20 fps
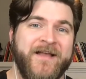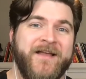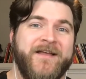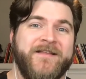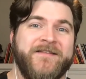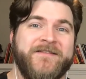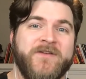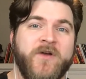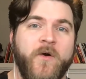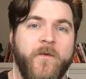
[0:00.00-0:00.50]

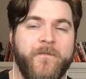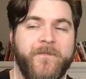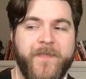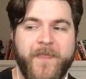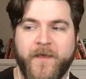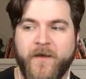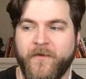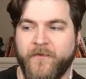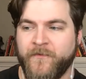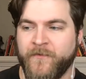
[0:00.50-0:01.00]
And so
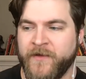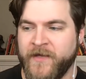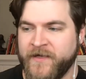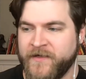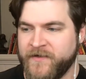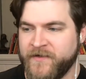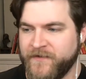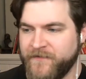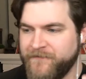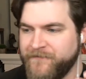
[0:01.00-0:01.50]

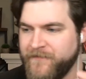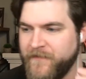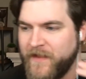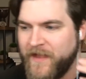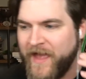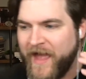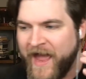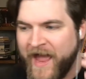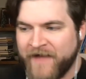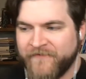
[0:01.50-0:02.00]
like
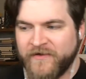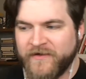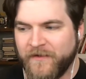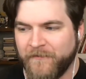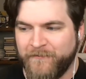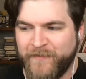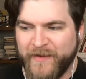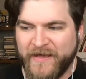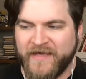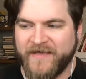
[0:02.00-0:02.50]
having a
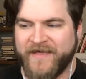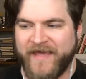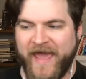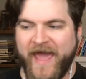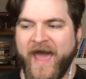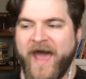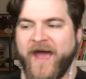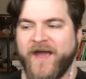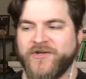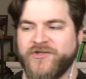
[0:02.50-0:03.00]
big
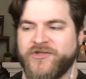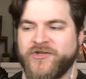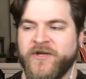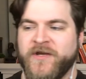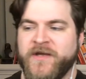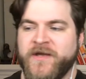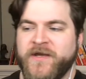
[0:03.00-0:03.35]
cash